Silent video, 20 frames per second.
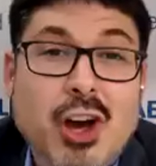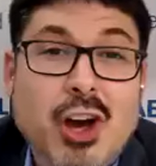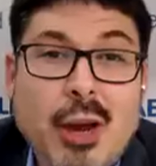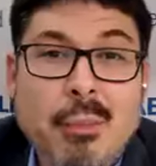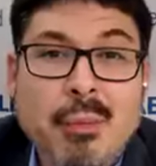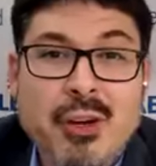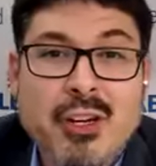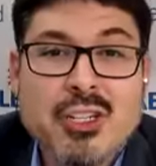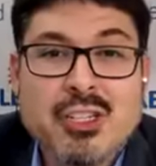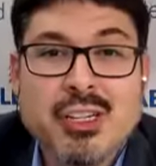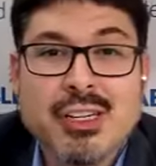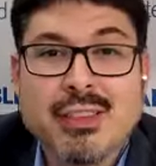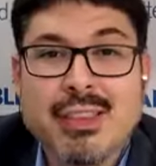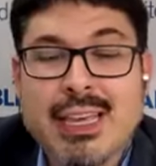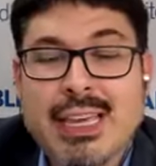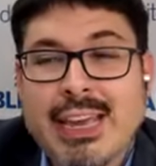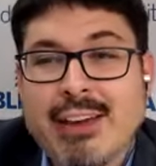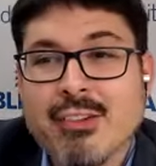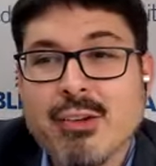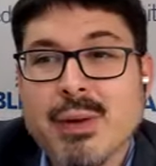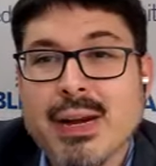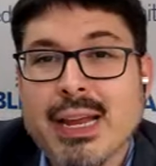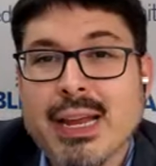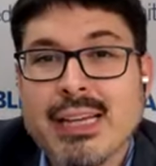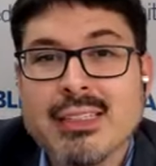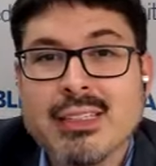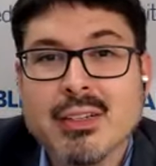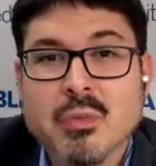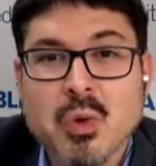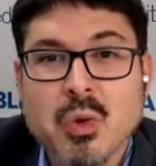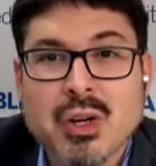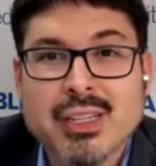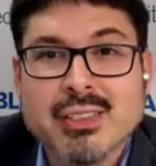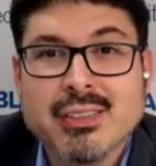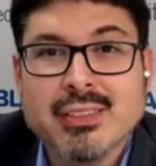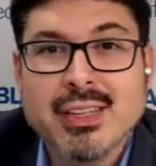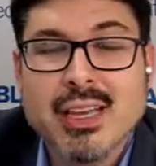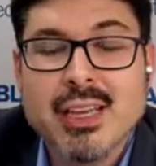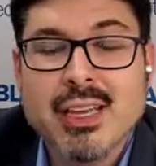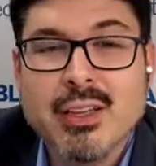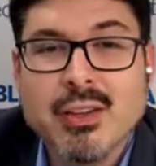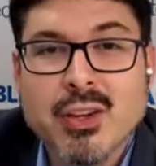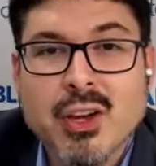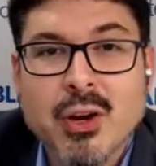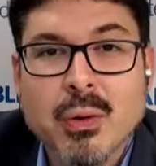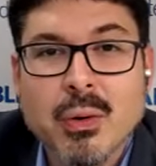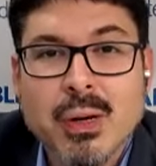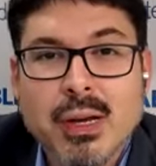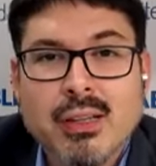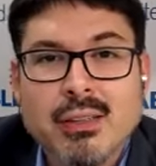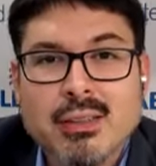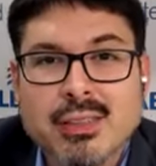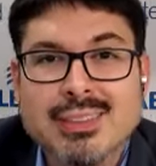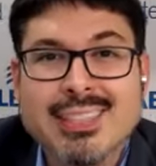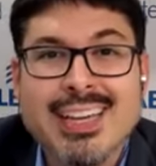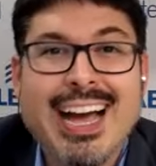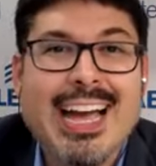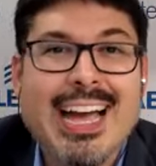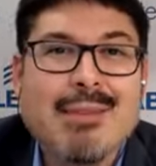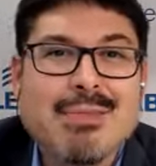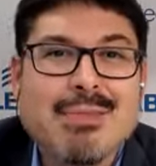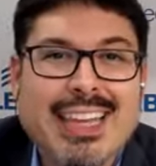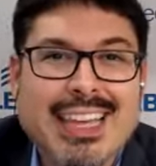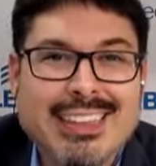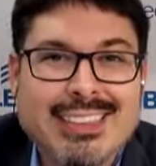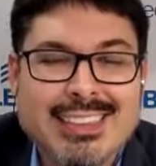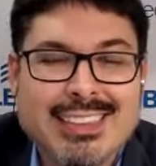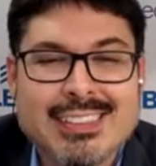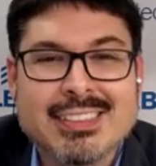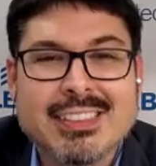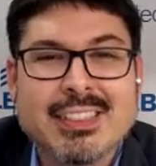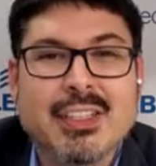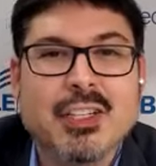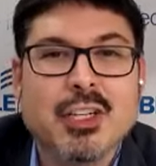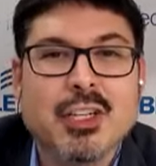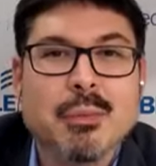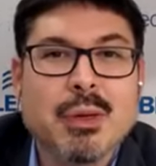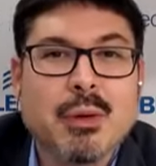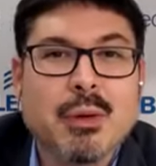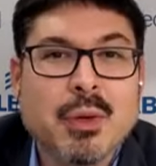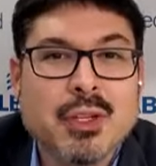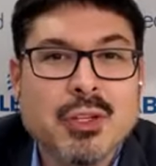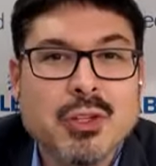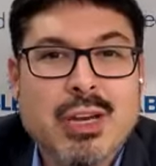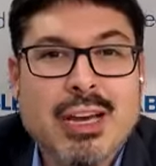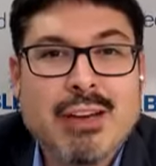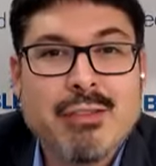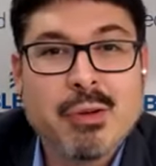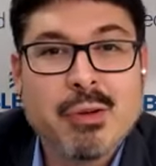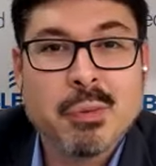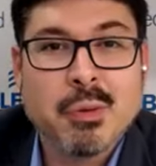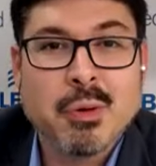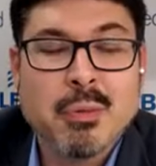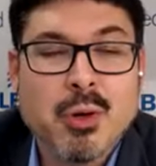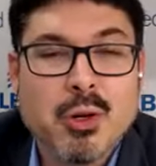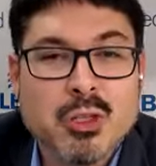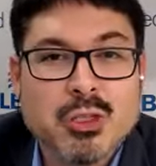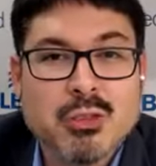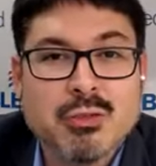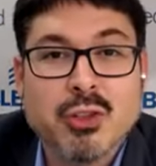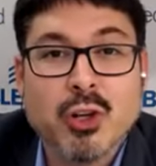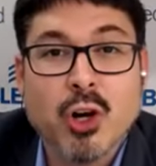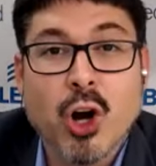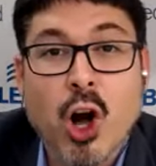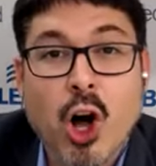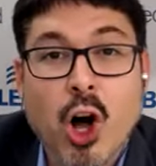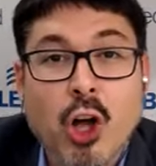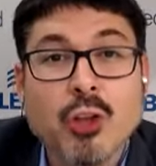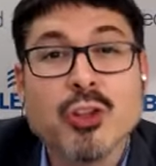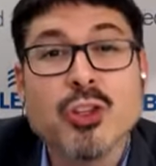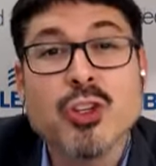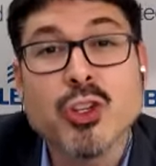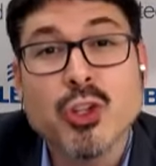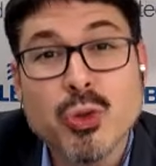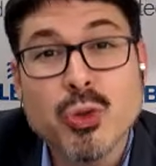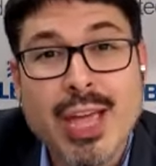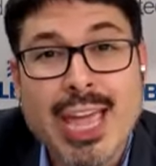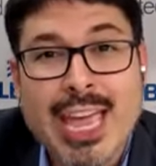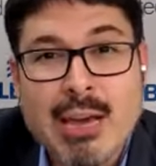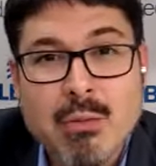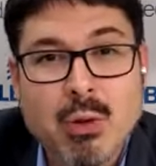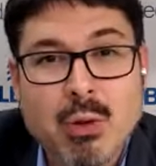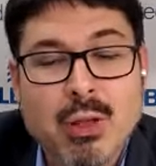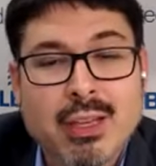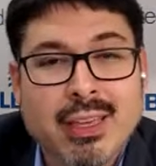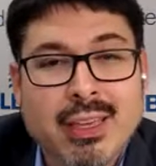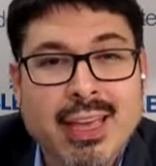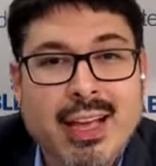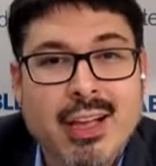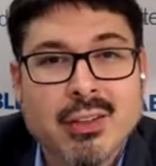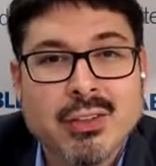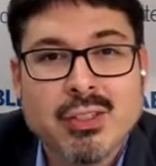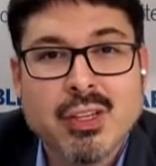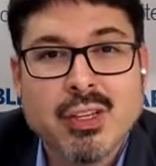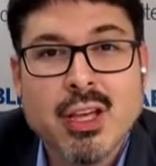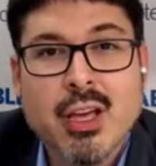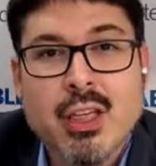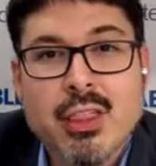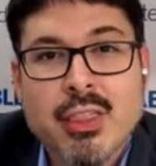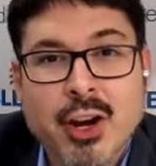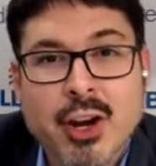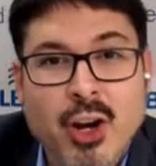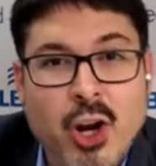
no, I appreciate it. Thank everybody. I did want to say, you know, to time date this a little bit, we do have a promotion for all new ABLE accounts mm-hmm.